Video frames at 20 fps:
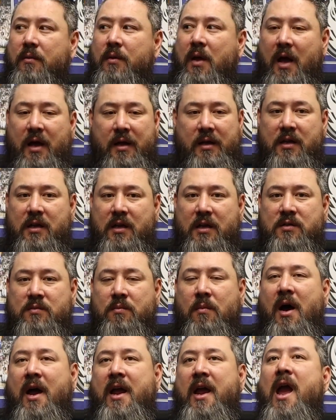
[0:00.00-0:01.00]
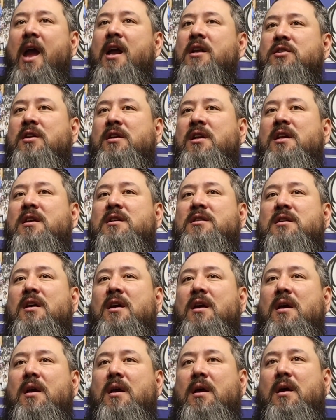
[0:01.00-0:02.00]
Yeah, he's my age, and he's
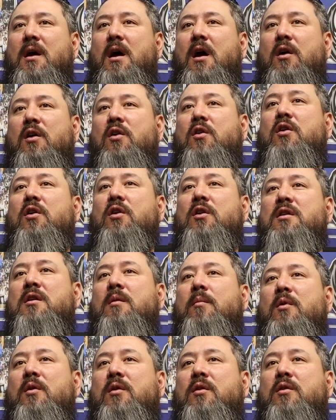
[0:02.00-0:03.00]
a good number